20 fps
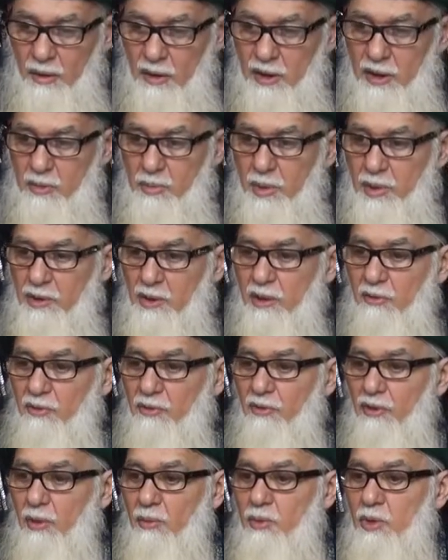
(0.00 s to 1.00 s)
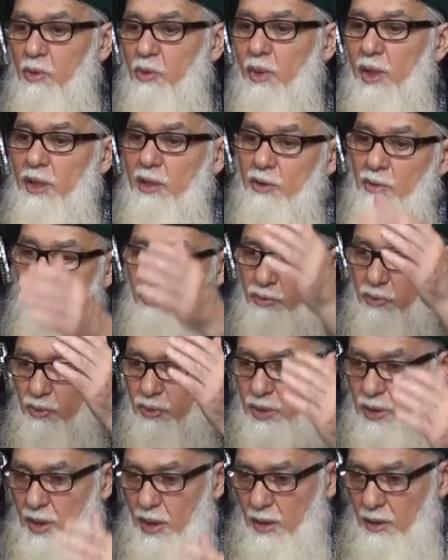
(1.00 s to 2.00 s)
is better from the wealth of
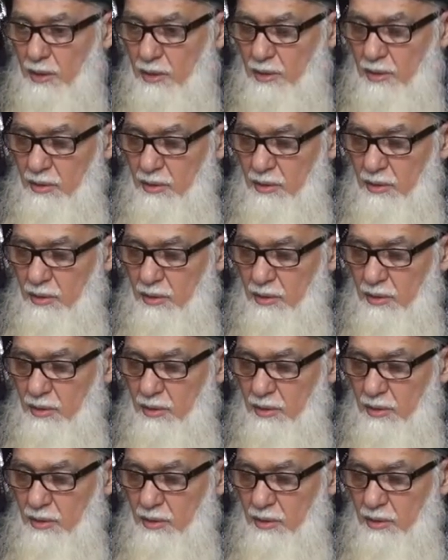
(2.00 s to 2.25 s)
dunya.